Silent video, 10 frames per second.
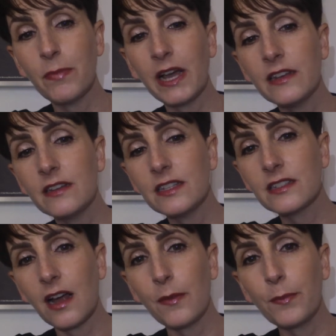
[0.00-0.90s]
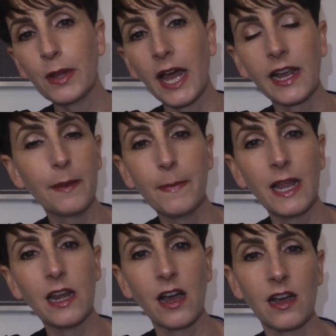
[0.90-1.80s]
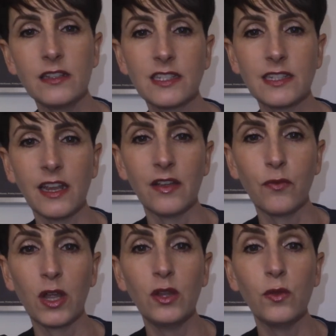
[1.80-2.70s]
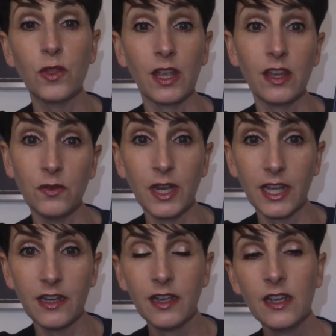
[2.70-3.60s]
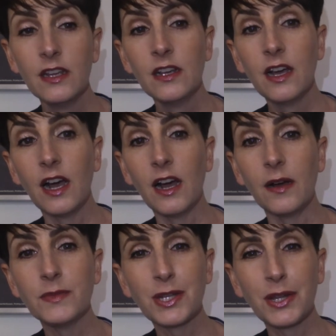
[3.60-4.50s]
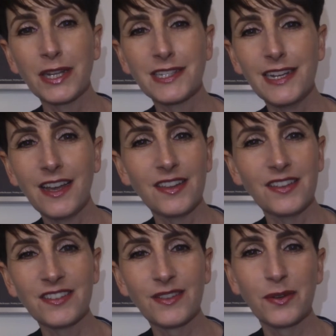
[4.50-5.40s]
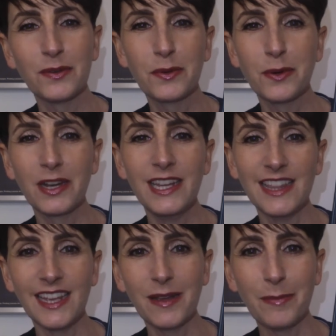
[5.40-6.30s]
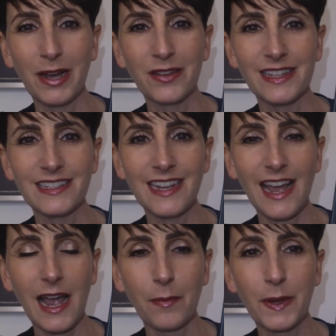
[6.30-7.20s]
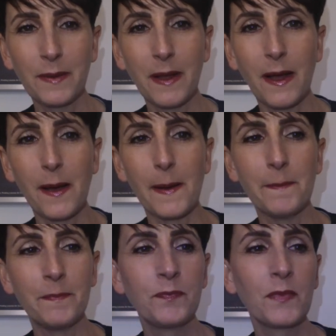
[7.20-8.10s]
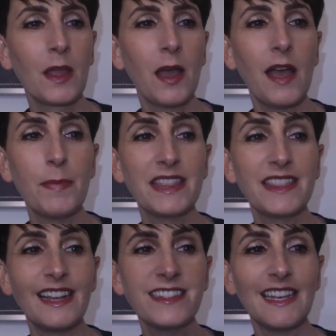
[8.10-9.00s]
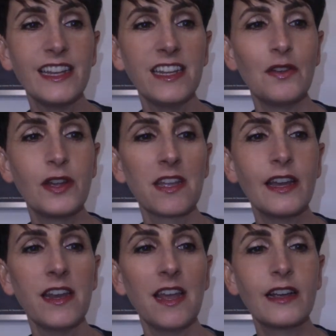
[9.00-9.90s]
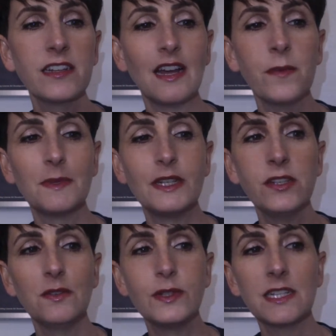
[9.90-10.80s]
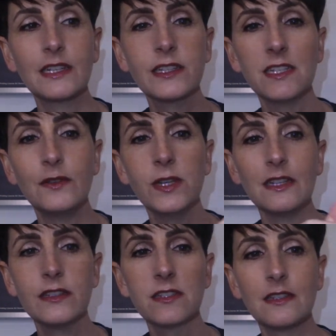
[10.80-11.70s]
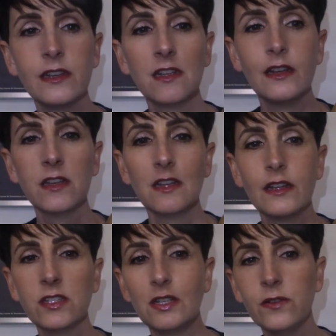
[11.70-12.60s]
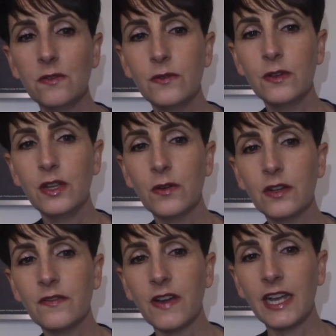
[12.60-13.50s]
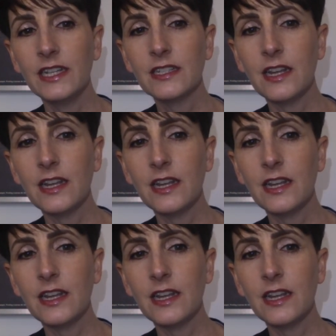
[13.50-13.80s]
button is not black, it may not save what you think you did. So that's the other little quirky thing about this app. But that's it. You can connect up to 6 units to your device